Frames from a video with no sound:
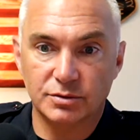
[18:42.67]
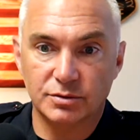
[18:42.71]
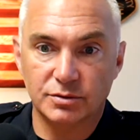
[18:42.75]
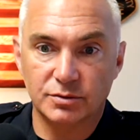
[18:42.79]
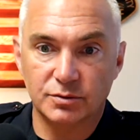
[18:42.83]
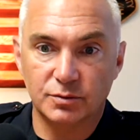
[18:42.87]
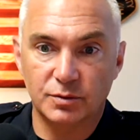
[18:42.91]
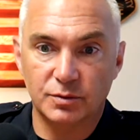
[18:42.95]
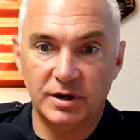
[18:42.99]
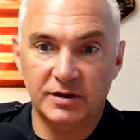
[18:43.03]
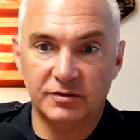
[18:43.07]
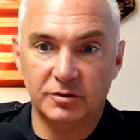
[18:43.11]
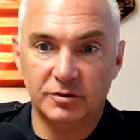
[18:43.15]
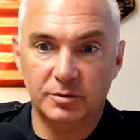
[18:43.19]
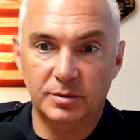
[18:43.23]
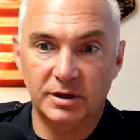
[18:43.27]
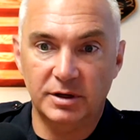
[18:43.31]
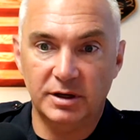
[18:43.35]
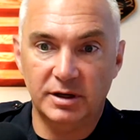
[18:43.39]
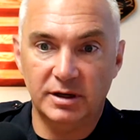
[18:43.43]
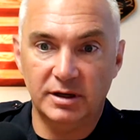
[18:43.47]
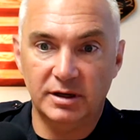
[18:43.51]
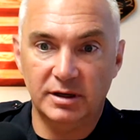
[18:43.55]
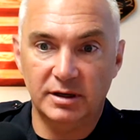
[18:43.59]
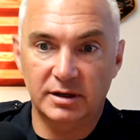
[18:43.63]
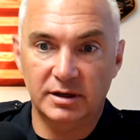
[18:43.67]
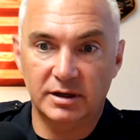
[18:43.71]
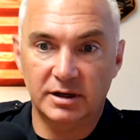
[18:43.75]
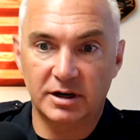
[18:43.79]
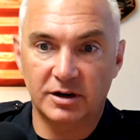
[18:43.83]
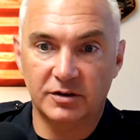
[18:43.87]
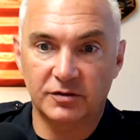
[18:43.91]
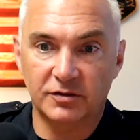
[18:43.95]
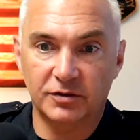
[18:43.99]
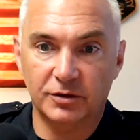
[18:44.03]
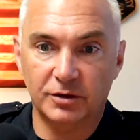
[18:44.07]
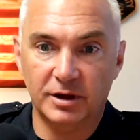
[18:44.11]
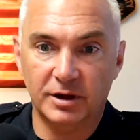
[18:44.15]
We have to be
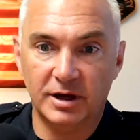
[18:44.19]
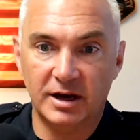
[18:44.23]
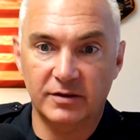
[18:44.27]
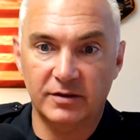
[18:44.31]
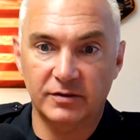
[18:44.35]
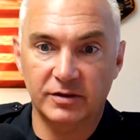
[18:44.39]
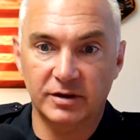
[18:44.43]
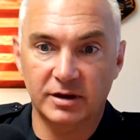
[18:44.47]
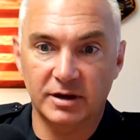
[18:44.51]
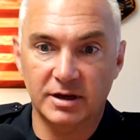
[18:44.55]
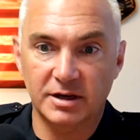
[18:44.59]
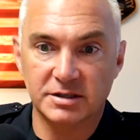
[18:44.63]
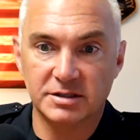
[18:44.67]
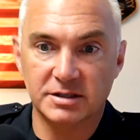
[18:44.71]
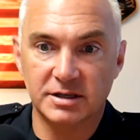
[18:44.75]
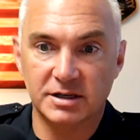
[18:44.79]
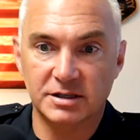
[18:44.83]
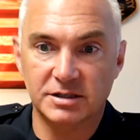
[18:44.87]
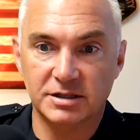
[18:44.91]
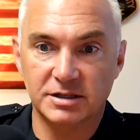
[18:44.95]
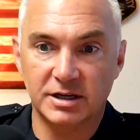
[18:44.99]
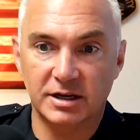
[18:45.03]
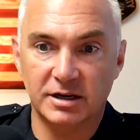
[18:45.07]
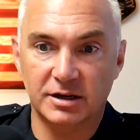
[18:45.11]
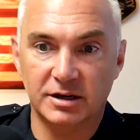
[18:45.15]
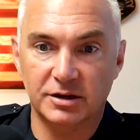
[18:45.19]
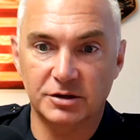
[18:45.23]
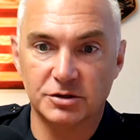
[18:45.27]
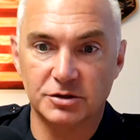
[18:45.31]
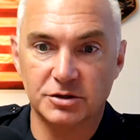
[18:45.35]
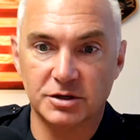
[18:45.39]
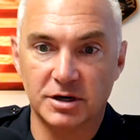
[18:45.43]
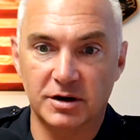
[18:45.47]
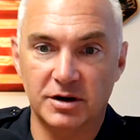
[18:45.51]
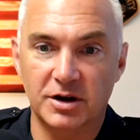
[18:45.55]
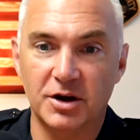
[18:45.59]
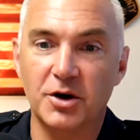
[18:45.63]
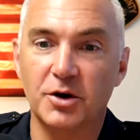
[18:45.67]
careful having us educate other
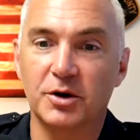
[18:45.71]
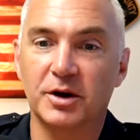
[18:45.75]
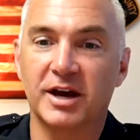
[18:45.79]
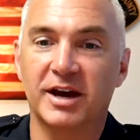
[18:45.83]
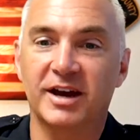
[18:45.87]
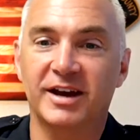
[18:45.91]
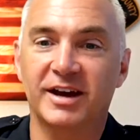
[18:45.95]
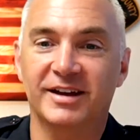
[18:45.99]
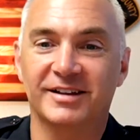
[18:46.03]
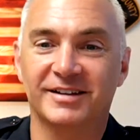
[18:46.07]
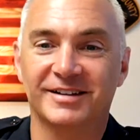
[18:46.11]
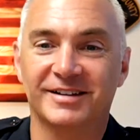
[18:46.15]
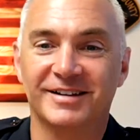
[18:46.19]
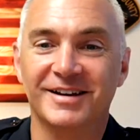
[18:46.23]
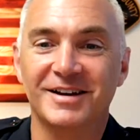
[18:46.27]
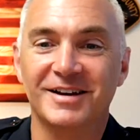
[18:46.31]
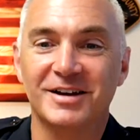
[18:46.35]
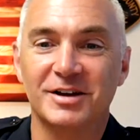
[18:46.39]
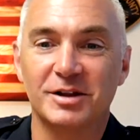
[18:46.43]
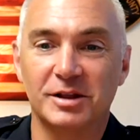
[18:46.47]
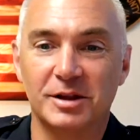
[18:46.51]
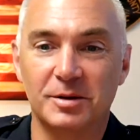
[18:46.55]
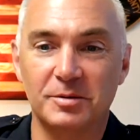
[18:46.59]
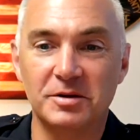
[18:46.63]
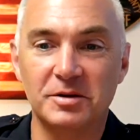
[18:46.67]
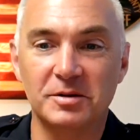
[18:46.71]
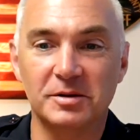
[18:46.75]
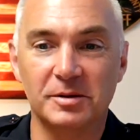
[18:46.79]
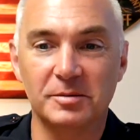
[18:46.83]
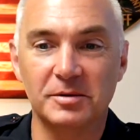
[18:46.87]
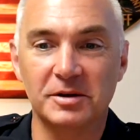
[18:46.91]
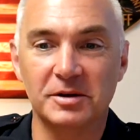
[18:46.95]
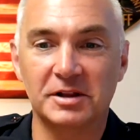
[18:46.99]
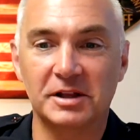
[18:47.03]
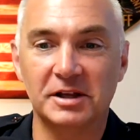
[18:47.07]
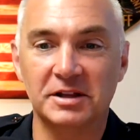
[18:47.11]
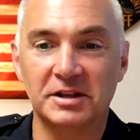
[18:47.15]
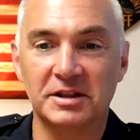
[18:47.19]
drivers. Okay, let me
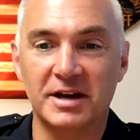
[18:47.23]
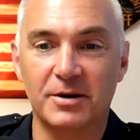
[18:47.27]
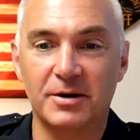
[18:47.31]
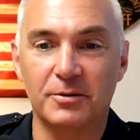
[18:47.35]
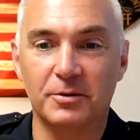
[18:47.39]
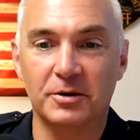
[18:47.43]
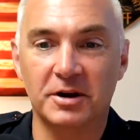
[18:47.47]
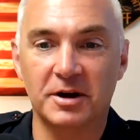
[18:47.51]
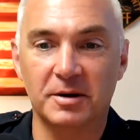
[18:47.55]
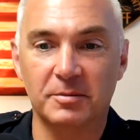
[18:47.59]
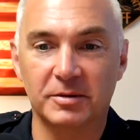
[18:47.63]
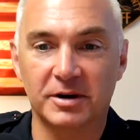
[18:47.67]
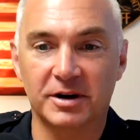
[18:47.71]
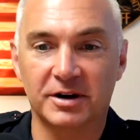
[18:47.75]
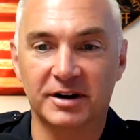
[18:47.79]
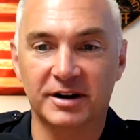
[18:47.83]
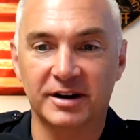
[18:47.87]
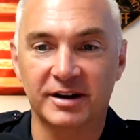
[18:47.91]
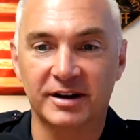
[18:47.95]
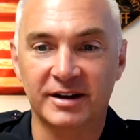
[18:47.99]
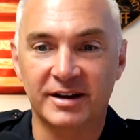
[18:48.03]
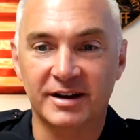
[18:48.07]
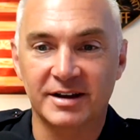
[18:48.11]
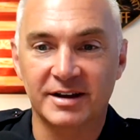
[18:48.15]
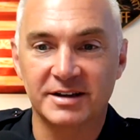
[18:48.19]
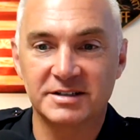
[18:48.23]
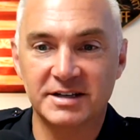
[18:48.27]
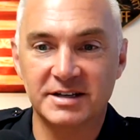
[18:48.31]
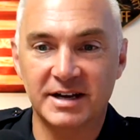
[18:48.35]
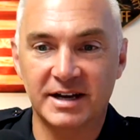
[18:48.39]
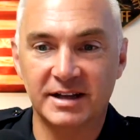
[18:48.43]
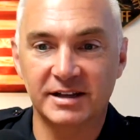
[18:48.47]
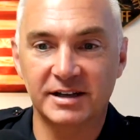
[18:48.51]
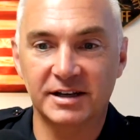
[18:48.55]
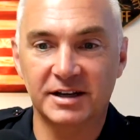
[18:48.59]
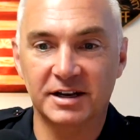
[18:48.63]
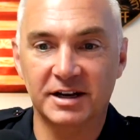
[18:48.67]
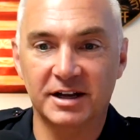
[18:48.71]
clean that one up, Gary.
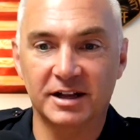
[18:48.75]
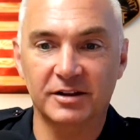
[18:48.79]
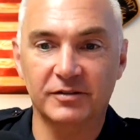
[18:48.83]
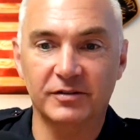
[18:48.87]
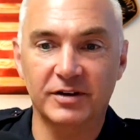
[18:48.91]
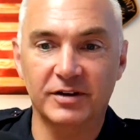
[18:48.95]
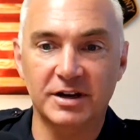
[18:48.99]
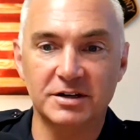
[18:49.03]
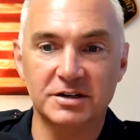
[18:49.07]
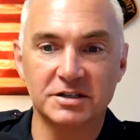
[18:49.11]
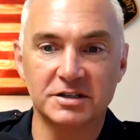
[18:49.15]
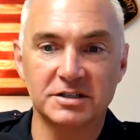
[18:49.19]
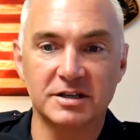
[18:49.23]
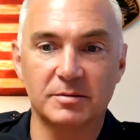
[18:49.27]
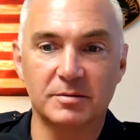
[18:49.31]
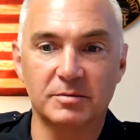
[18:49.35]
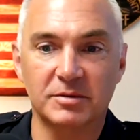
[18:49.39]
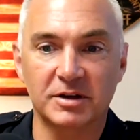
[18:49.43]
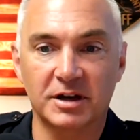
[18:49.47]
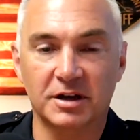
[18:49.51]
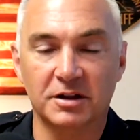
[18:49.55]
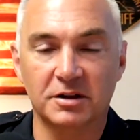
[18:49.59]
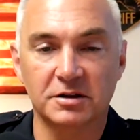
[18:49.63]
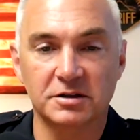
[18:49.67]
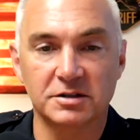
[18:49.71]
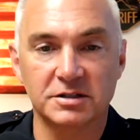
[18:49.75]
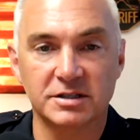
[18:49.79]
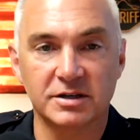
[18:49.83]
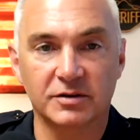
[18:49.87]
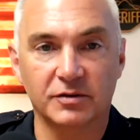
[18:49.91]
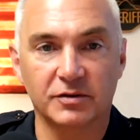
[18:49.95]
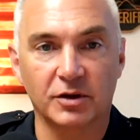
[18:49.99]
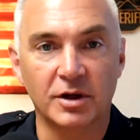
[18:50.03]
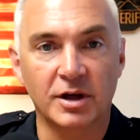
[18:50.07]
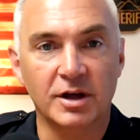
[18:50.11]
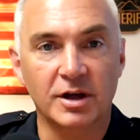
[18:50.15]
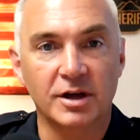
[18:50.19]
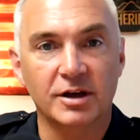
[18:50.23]
Sadly, it could elevate into something other than civil.
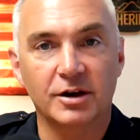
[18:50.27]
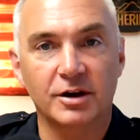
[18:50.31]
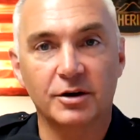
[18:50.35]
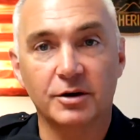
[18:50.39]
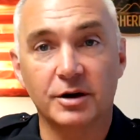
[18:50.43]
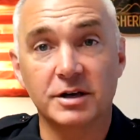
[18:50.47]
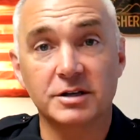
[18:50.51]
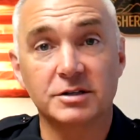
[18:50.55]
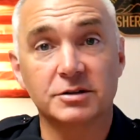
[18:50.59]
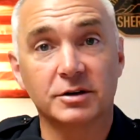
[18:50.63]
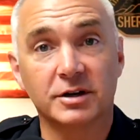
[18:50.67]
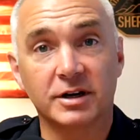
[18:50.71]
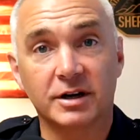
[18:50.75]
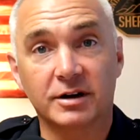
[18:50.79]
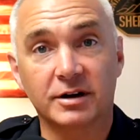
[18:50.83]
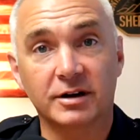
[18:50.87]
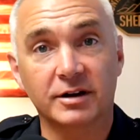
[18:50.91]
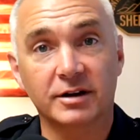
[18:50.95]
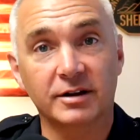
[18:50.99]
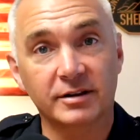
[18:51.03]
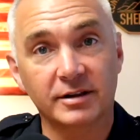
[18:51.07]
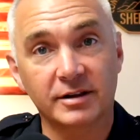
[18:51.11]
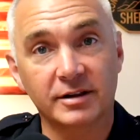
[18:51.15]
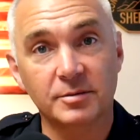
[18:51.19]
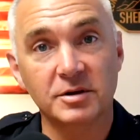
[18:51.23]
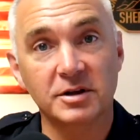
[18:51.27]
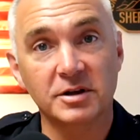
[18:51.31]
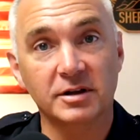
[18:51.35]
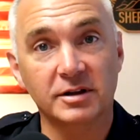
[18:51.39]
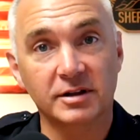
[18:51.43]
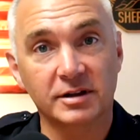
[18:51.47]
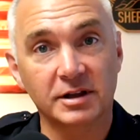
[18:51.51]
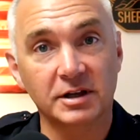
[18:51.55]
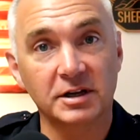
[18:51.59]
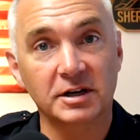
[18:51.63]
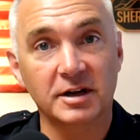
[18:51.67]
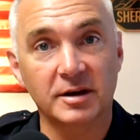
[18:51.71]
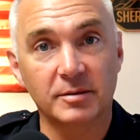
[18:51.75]
Okay, so Gary, let me
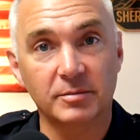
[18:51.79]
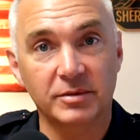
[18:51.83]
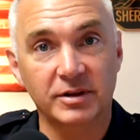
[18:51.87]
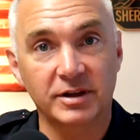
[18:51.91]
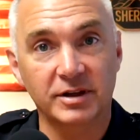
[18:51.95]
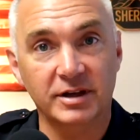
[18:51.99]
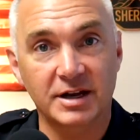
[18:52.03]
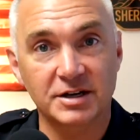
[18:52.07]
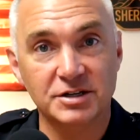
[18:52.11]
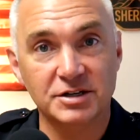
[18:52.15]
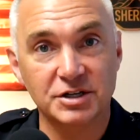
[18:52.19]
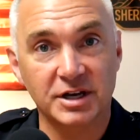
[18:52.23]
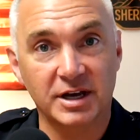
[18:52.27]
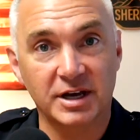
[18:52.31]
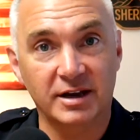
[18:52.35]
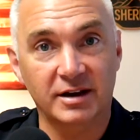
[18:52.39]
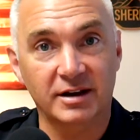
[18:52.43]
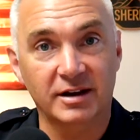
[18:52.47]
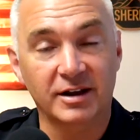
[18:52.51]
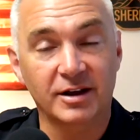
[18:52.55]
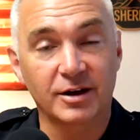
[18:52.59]
clean up the educate.